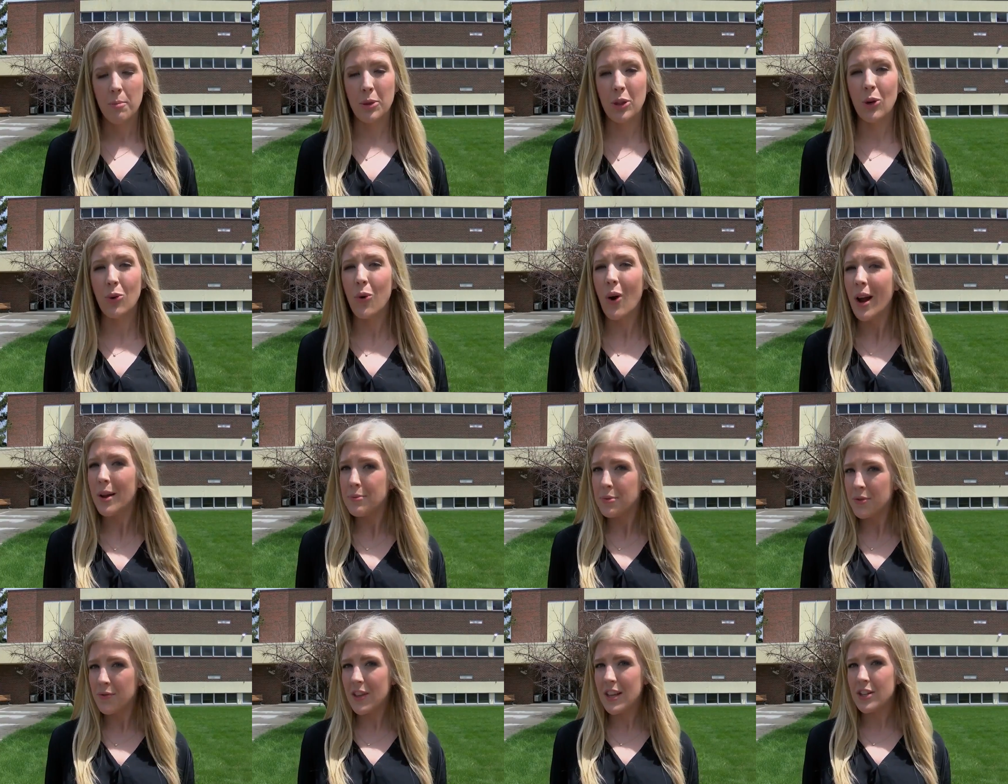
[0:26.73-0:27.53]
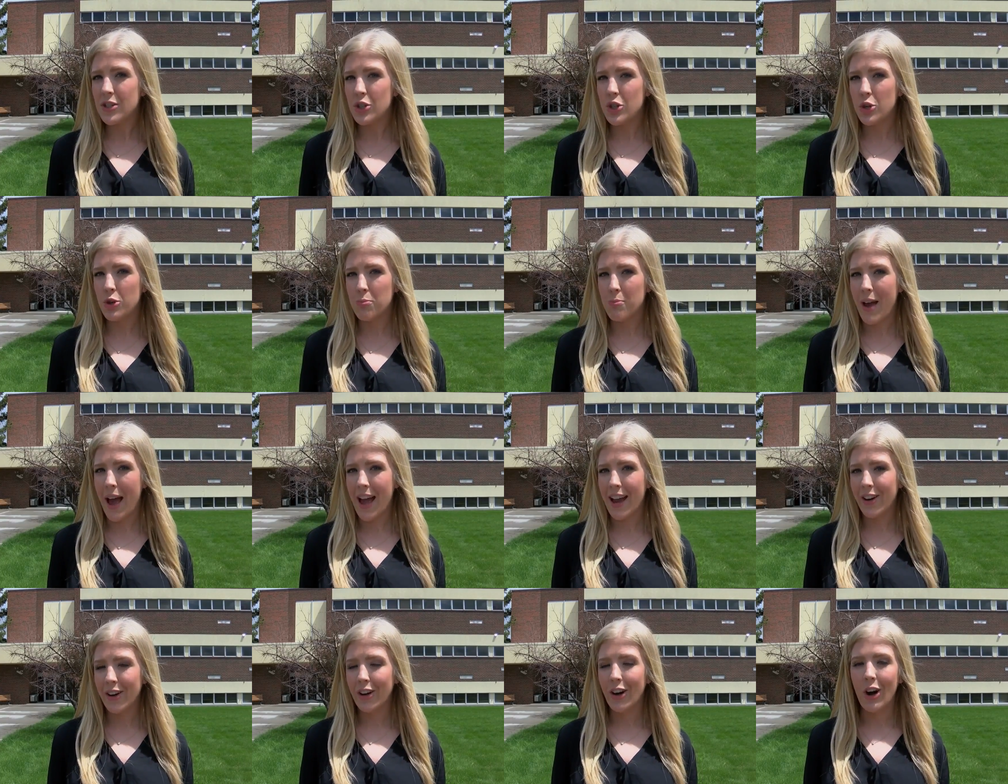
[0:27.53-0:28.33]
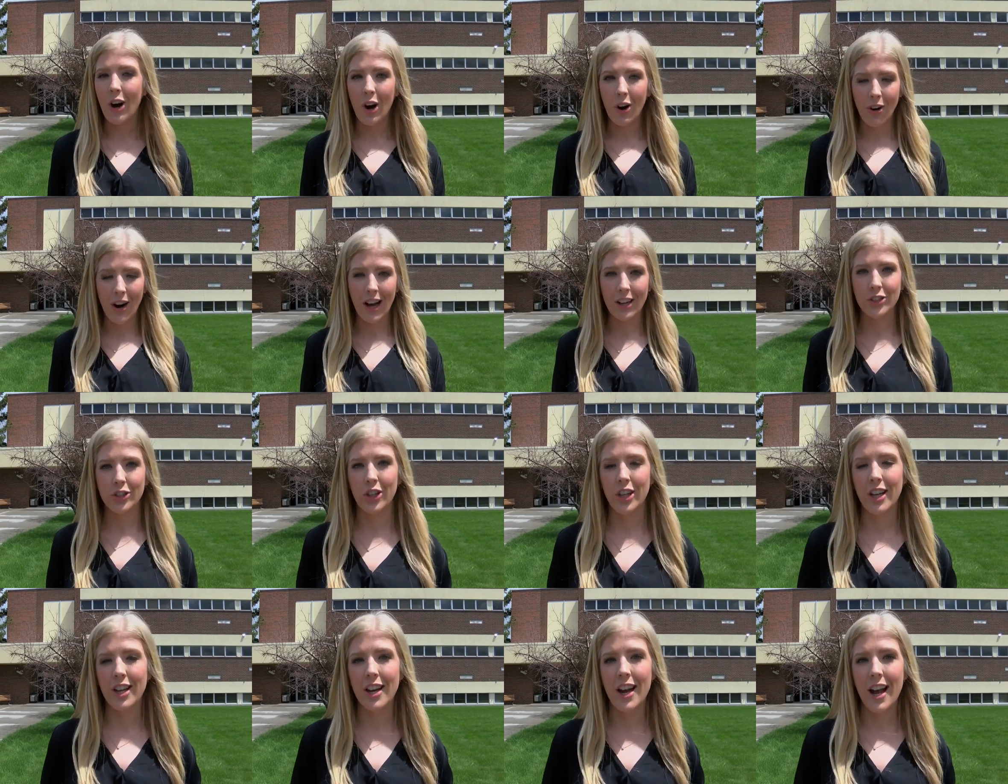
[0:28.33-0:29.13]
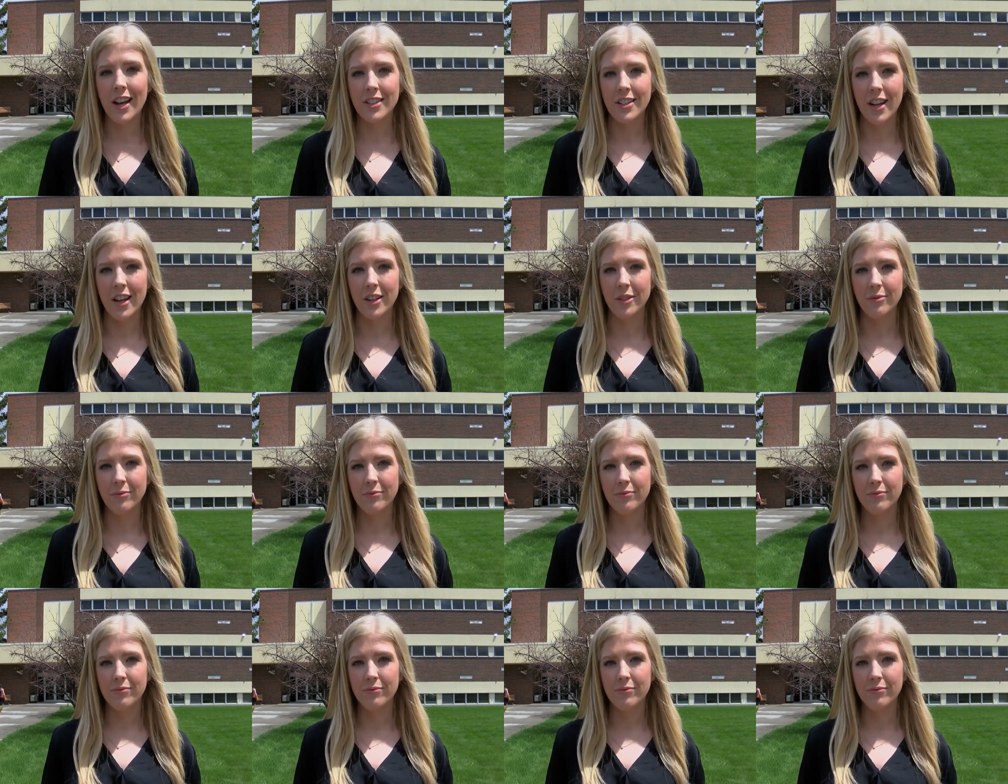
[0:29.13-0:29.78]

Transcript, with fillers: But the crimes of these two men are actually connected.